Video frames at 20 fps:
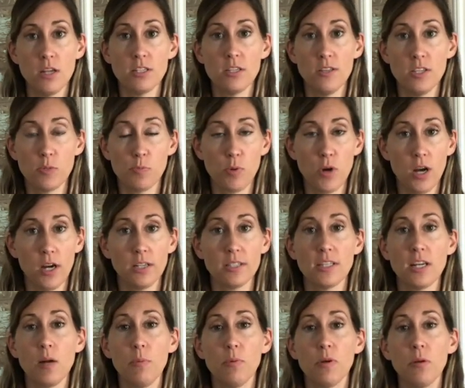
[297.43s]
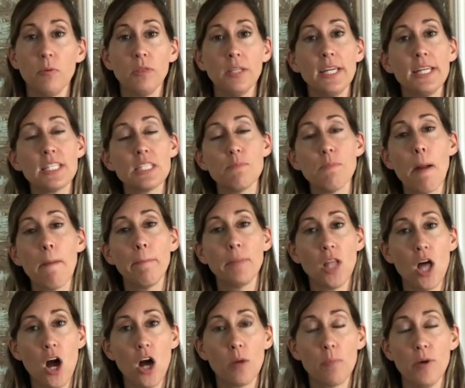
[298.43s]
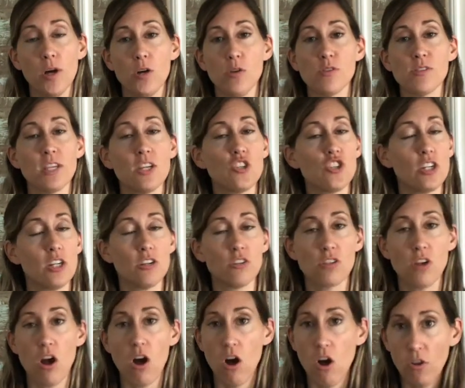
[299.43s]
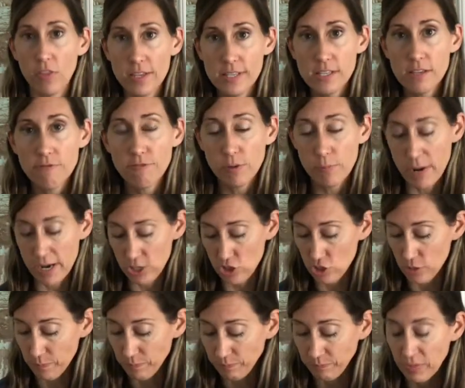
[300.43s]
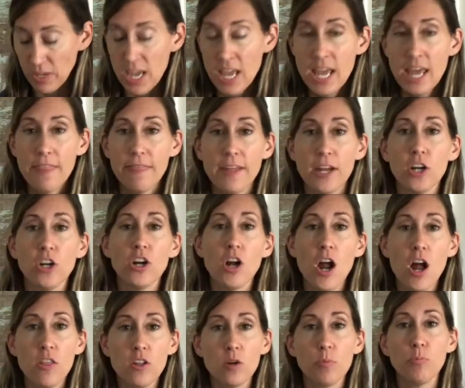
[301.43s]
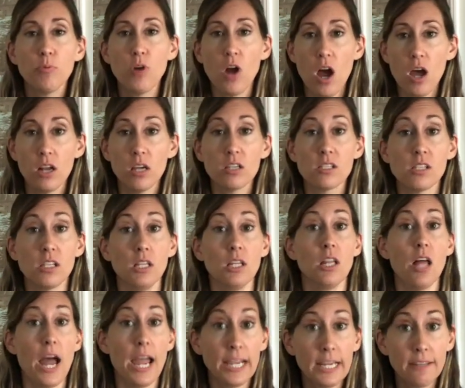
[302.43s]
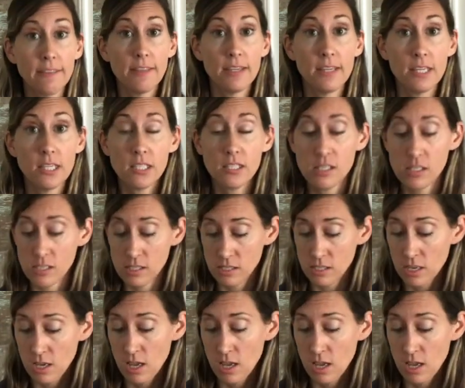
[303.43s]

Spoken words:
to this product, and I'll put a link to my blog post that shares all this information. There are other products like this.